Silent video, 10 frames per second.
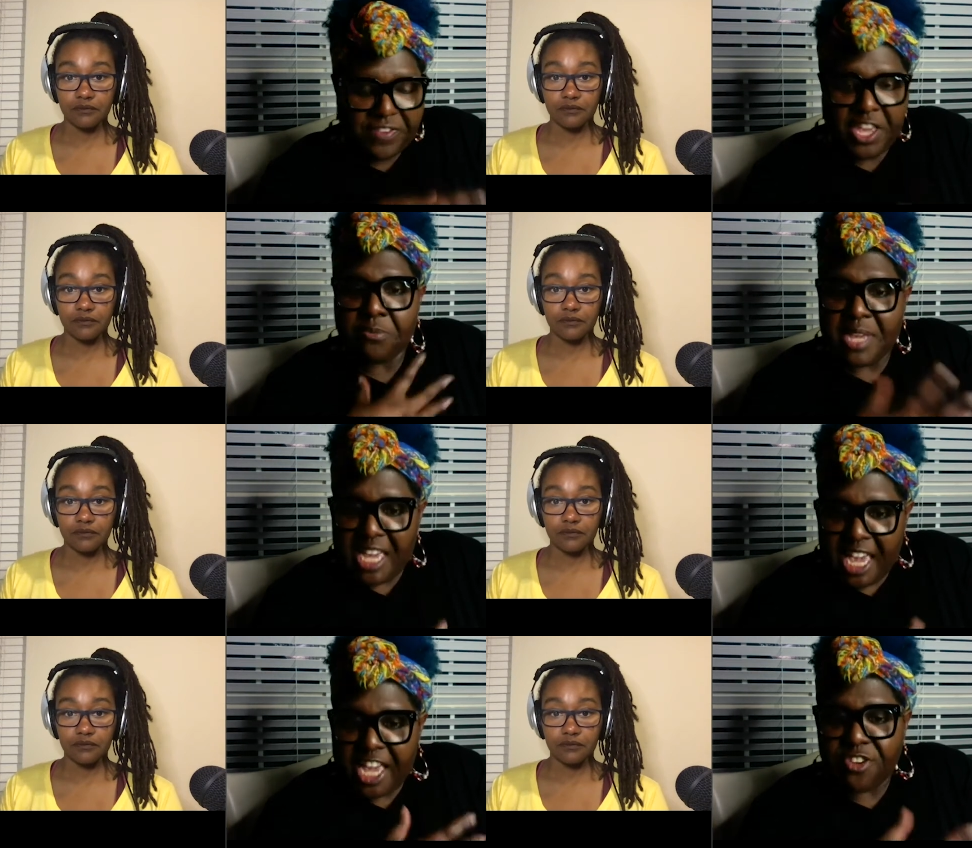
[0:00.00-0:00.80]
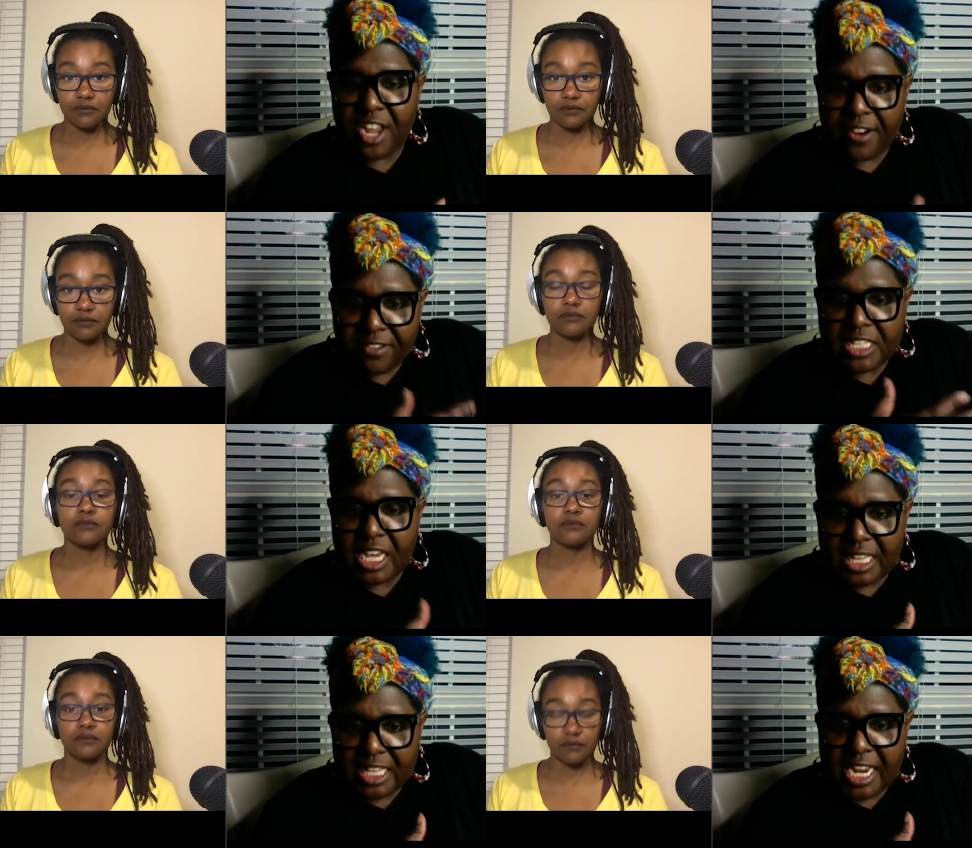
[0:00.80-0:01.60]
Speaker 1: fill me in on
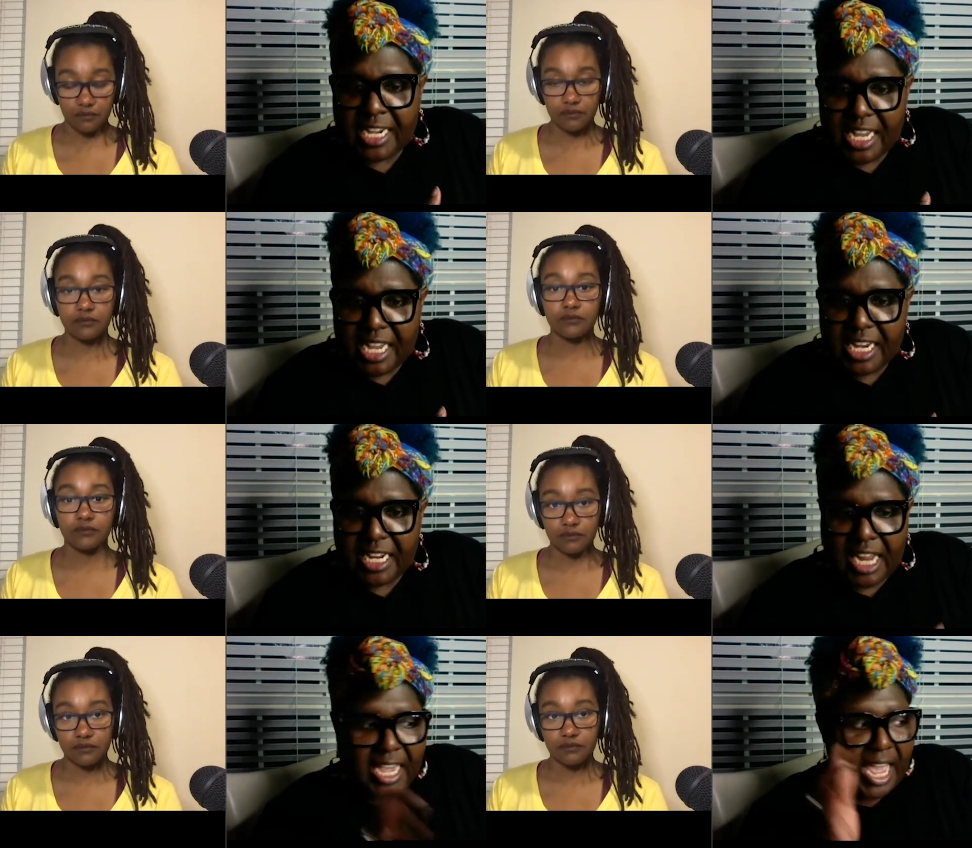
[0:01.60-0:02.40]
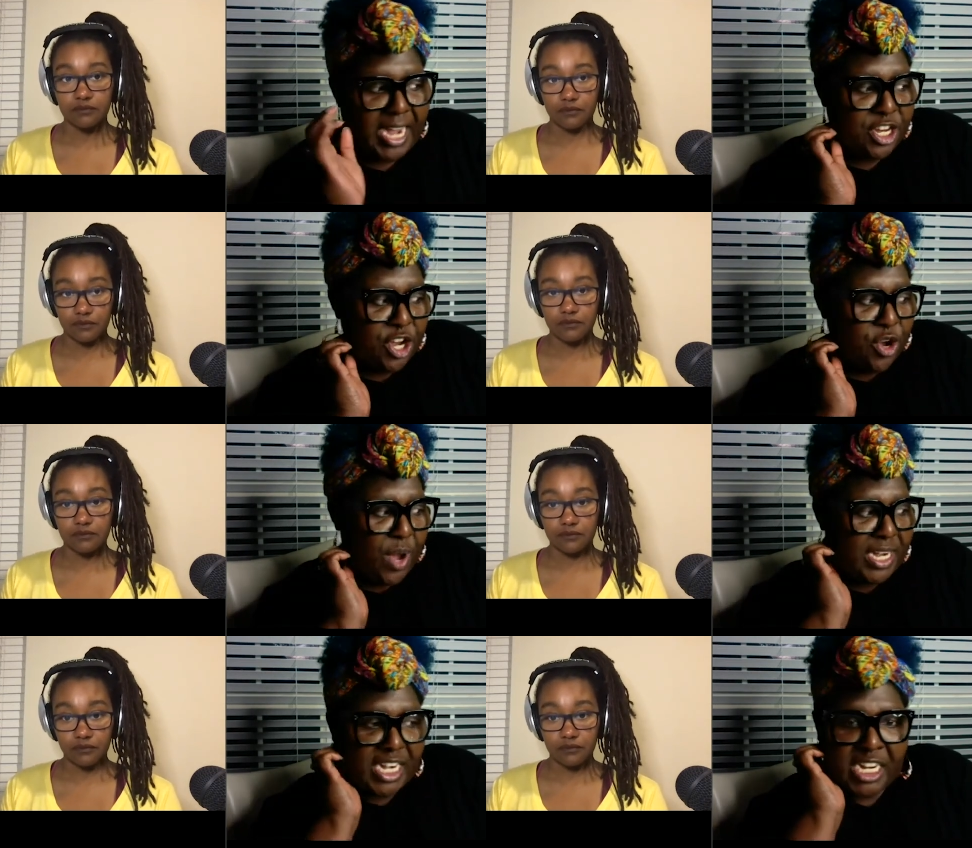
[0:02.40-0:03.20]
everything that I needed. Like, I didn't know
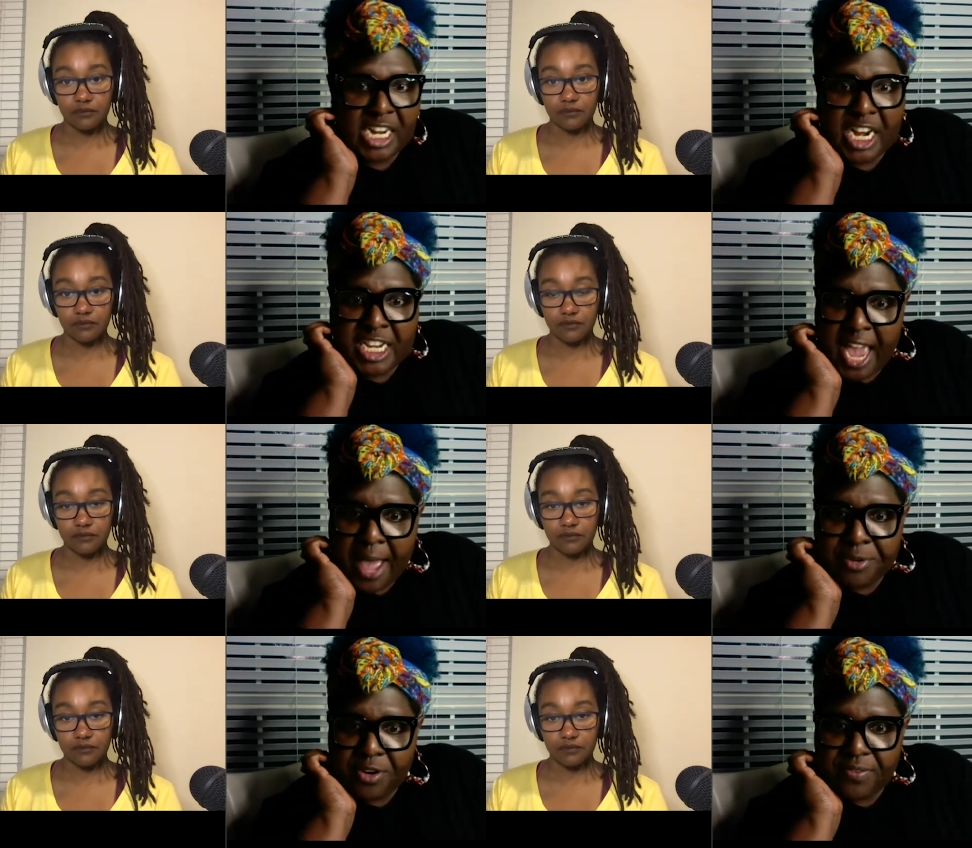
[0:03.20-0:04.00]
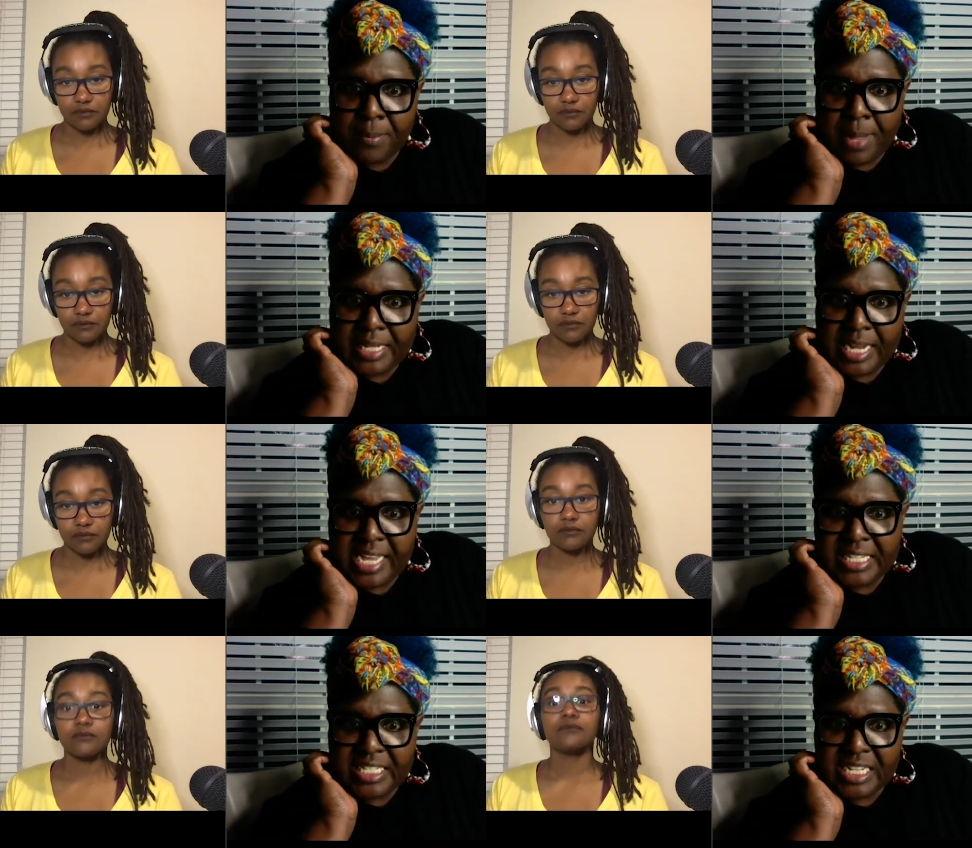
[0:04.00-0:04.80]
I needed an adapter for my
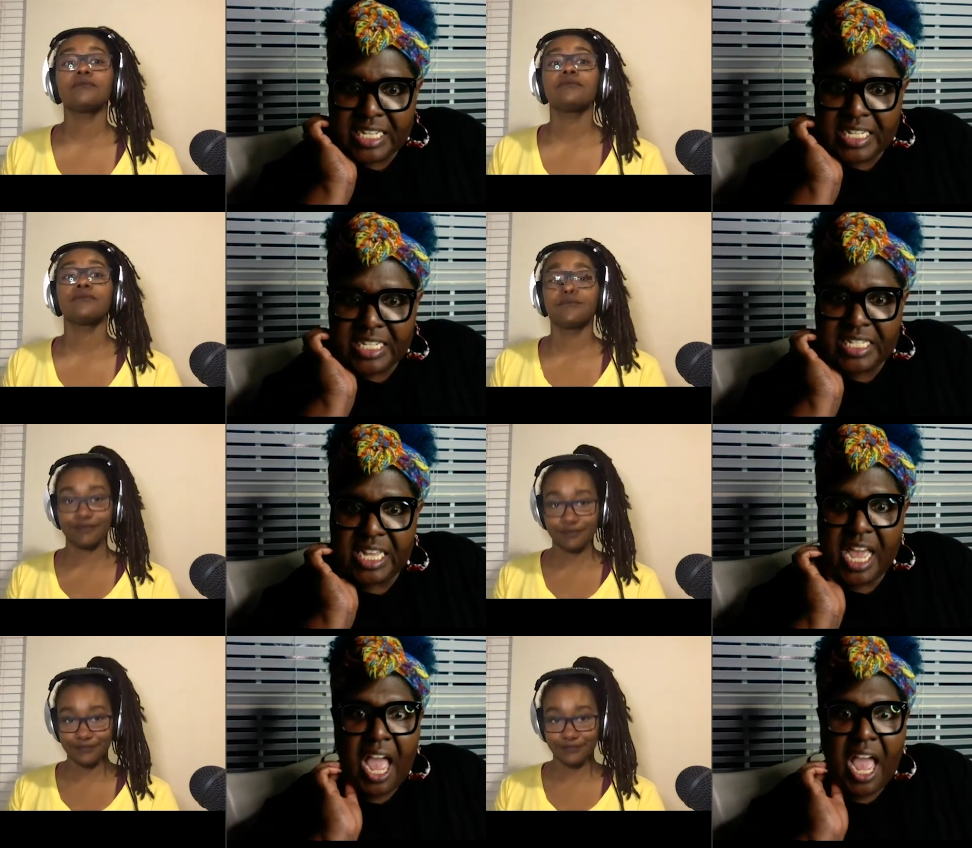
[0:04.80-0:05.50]
lenses.